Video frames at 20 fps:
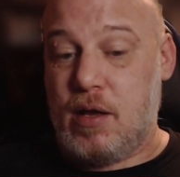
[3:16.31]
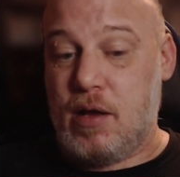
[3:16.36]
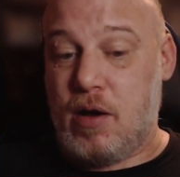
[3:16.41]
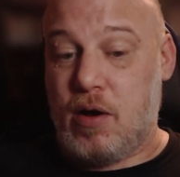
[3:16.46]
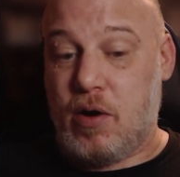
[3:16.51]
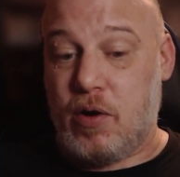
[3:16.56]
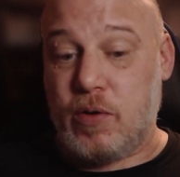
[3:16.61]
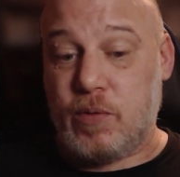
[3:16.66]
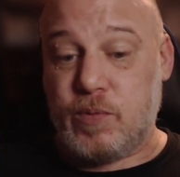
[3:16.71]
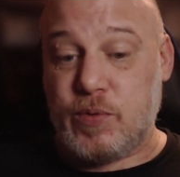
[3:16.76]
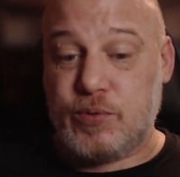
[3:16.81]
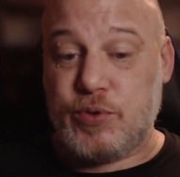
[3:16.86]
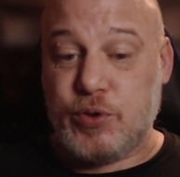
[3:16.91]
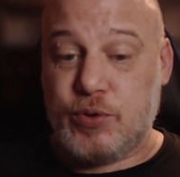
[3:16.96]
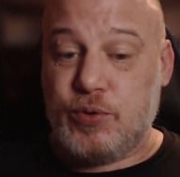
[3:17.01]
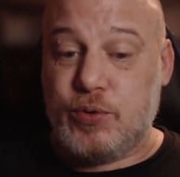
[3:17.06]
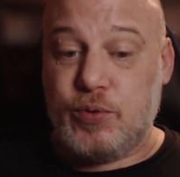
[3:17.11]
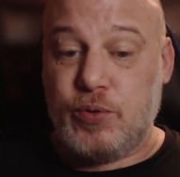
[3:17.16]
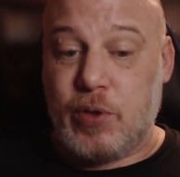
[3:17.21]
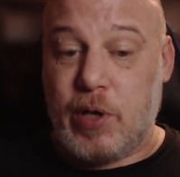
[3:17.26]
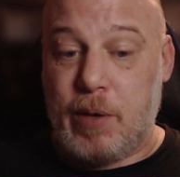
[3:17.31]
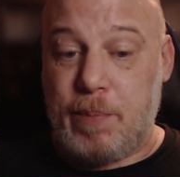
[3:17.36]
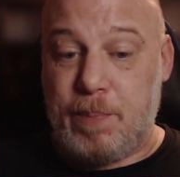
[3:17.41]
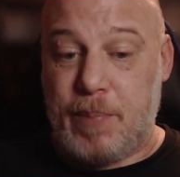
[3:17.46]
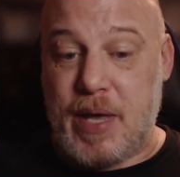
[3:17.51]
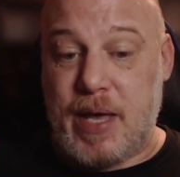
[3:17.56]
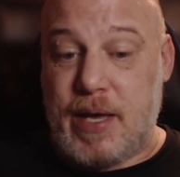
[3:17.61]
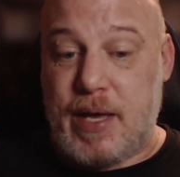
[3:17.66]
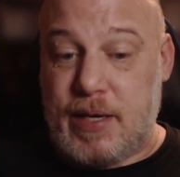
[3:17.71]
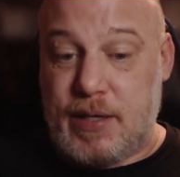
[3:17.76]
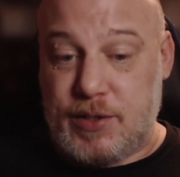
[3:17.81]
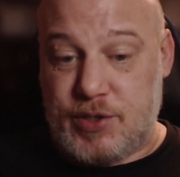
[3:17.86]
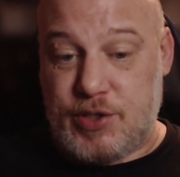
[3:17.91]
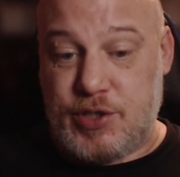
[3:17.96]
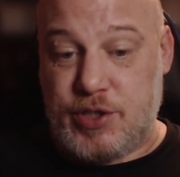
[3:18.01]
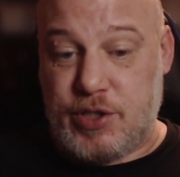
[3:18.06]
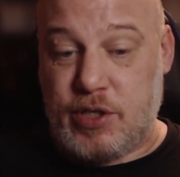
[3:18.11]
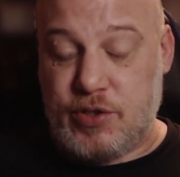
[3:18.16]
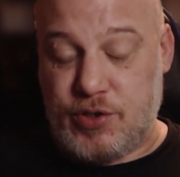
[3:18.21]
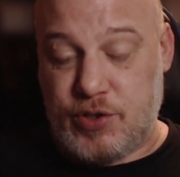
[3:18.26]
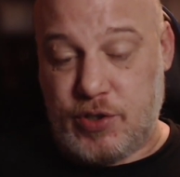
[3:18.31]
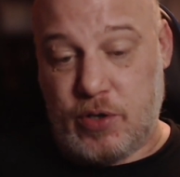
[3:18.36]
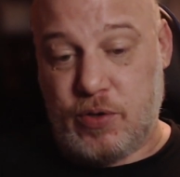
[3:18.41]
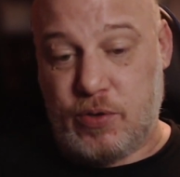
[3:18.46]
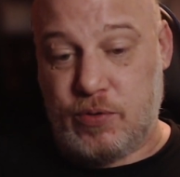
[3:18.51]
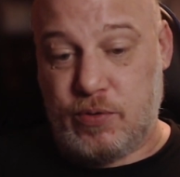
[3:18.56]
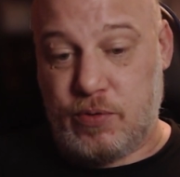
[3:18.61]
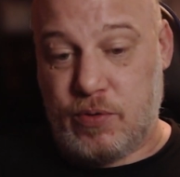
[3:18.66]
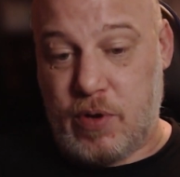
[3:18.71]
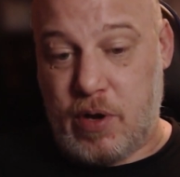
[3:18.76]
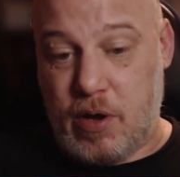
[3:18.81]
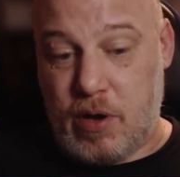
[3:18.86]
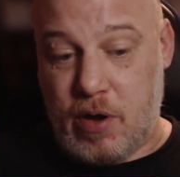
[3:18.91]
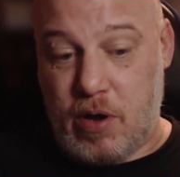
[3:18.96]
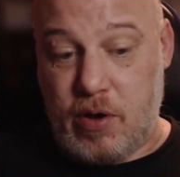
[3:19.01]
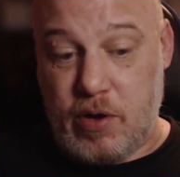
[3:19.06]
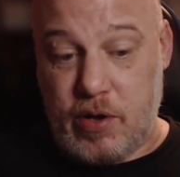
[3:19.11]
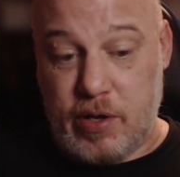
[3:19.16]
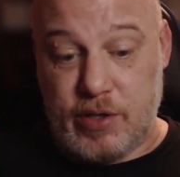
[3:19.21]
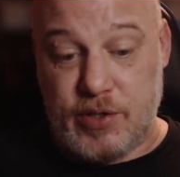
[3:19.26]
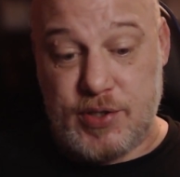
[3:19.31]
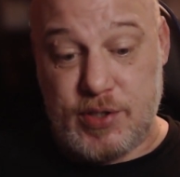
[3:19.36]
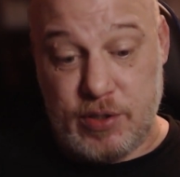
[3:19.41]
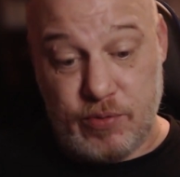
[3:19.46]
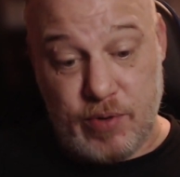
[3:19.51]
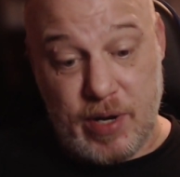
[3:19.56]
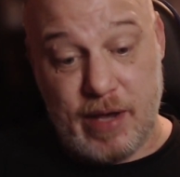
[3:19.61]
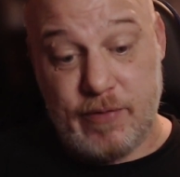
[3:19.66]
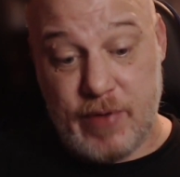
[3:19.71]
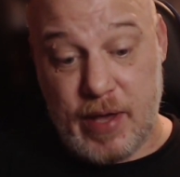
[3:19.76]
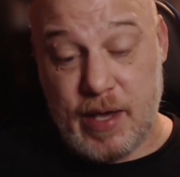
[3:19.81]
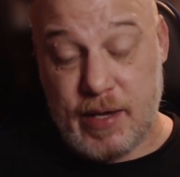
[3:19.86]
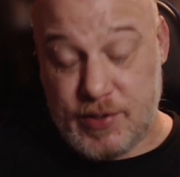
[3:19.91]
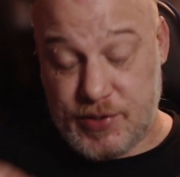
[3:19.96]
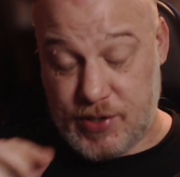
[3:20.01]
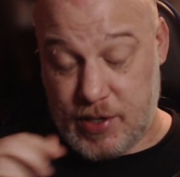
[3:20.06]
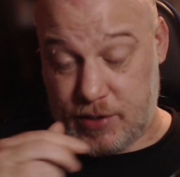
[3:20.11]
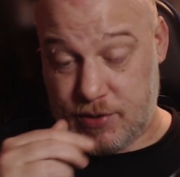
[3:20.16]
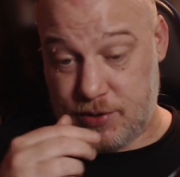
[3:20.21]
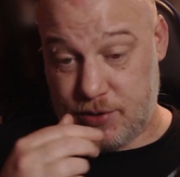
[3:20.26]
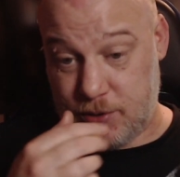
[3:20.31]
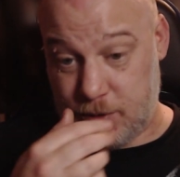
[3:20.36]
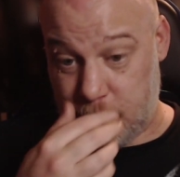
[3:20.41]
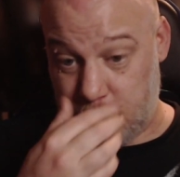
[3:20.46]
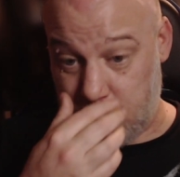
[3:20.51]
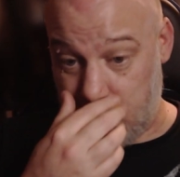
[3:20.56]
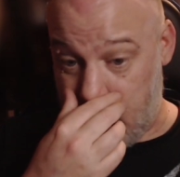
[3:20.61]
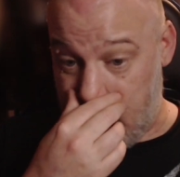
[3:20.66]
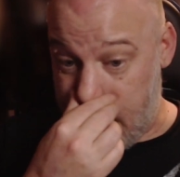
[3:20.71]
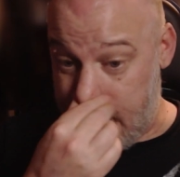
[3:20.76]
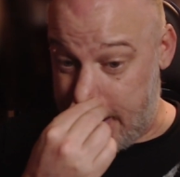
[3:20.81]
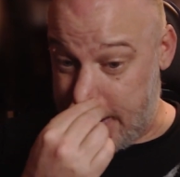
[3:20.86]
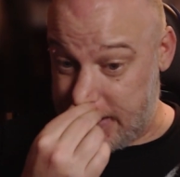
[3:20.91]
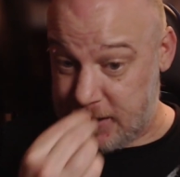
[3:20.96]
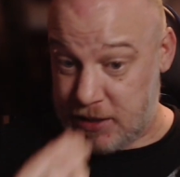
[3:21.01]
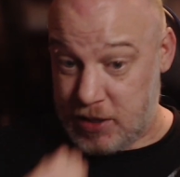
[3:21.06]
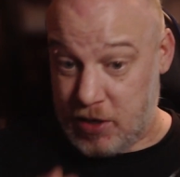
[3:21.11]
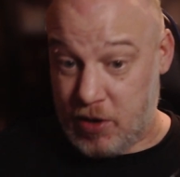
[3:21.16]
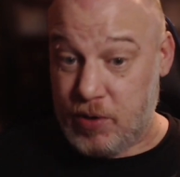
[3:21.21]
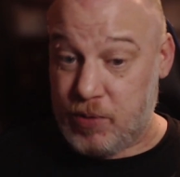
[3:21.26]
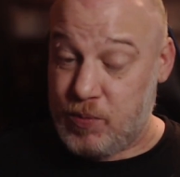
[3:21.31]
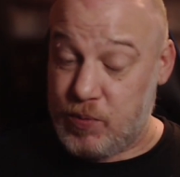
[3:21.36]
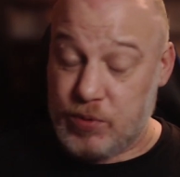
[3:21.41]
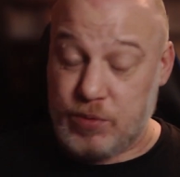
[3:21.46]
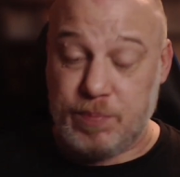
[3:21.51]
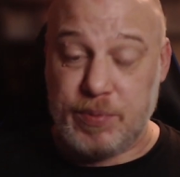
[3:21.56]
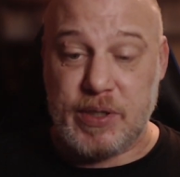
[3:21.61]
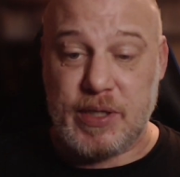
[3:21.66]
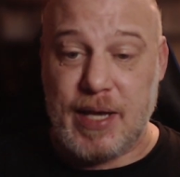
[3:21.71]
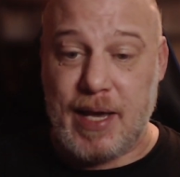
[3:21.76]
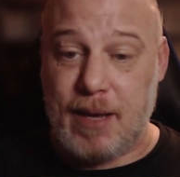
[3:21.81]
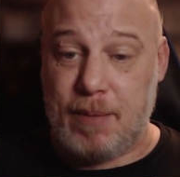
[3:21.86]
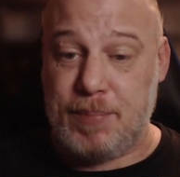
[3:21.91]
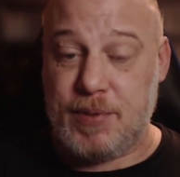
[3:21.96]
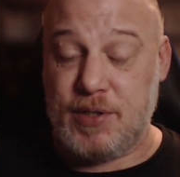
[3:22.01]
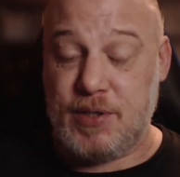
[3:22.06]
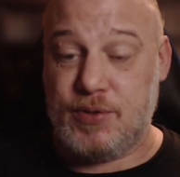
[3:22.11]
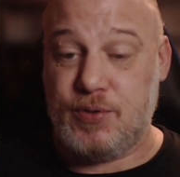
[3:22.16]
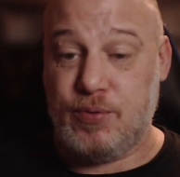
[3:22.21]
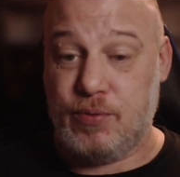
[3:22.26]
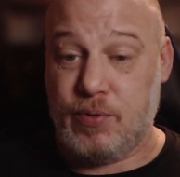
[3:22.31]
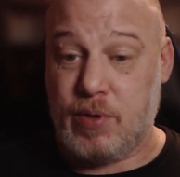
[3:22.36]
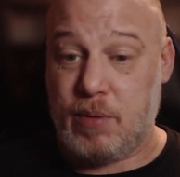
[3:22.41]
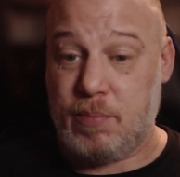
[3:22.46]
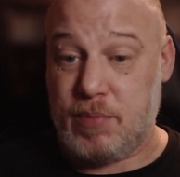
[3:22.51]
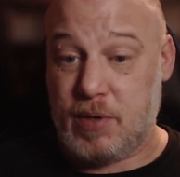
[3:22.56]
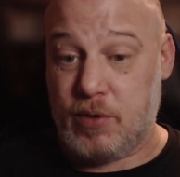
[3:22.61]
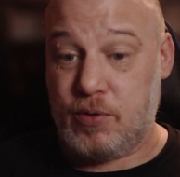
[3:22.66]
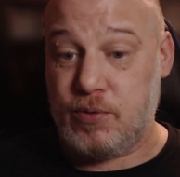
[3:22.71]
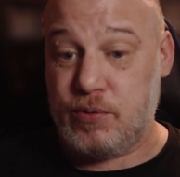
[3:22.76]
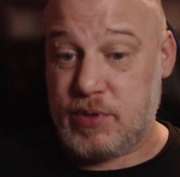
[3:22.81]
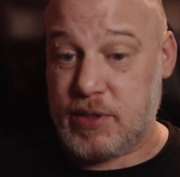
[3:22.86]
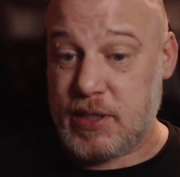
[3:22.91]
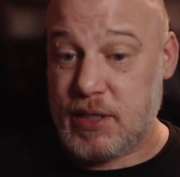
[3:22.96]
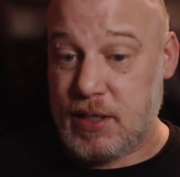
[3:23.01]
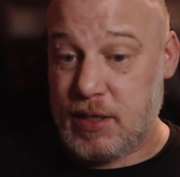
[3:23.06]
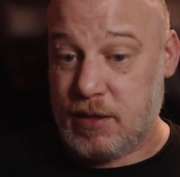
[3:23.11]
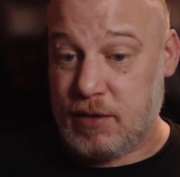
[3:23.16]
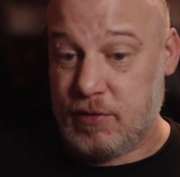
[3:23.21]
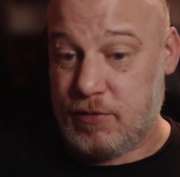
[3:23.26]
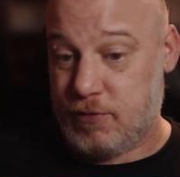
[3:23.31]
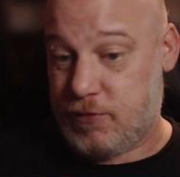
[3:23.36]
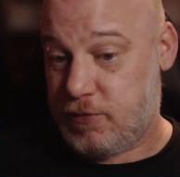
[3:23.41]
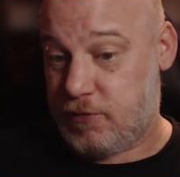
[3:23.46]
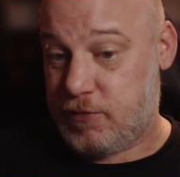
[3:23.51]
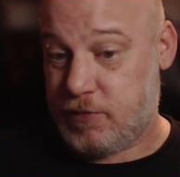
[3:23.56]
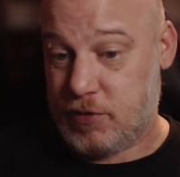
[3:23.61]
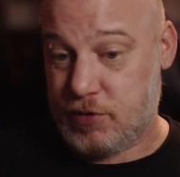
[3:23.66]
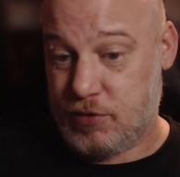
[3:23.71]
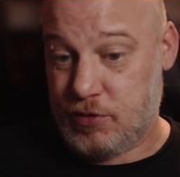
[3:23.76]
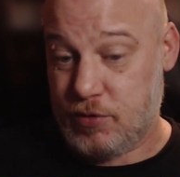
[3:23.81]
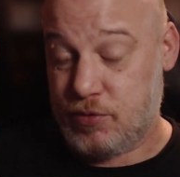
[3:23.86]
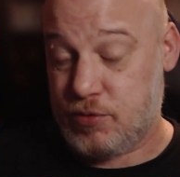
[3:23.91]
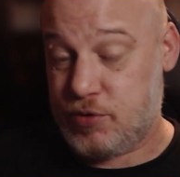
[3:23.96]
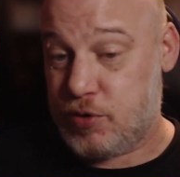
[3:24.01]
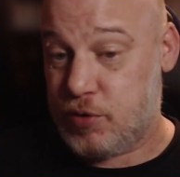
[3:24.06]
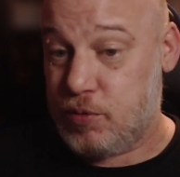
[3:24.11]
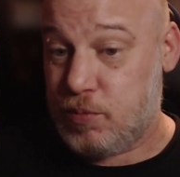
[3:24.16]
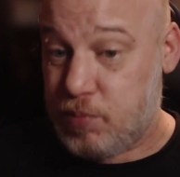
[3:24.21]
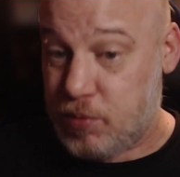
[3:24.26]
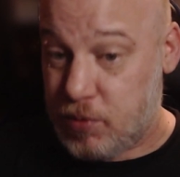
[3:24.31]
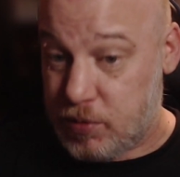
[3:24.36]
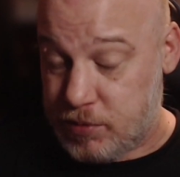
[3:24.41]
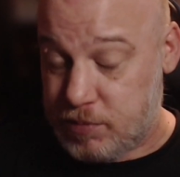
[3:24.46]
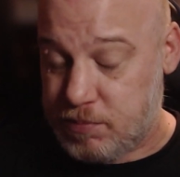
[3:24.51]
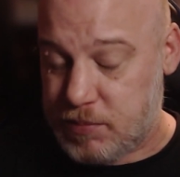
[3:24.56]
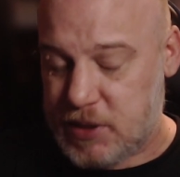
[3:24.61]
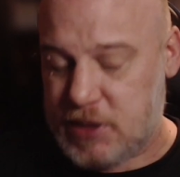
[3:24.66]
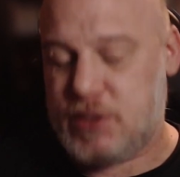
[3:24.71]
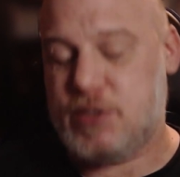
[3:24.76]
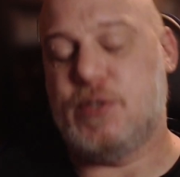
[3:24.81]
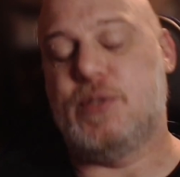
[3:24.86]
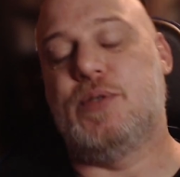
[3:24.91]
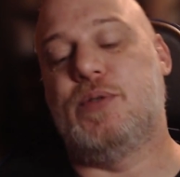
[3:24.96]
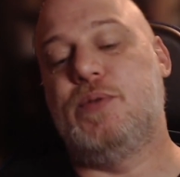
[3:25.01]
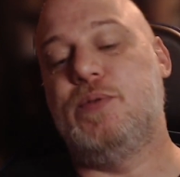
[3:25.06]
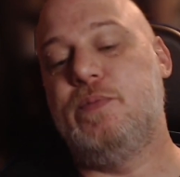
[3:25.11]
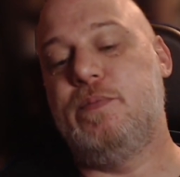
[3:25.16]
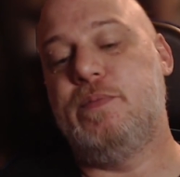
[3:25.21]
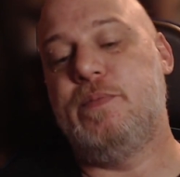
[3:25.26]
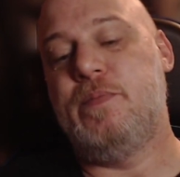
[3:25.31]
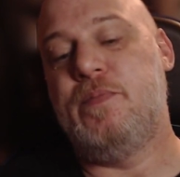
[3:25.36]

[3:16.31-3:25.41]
I will do a batch, so I still have access to, and I would be happy to upload it if YouTube want me to,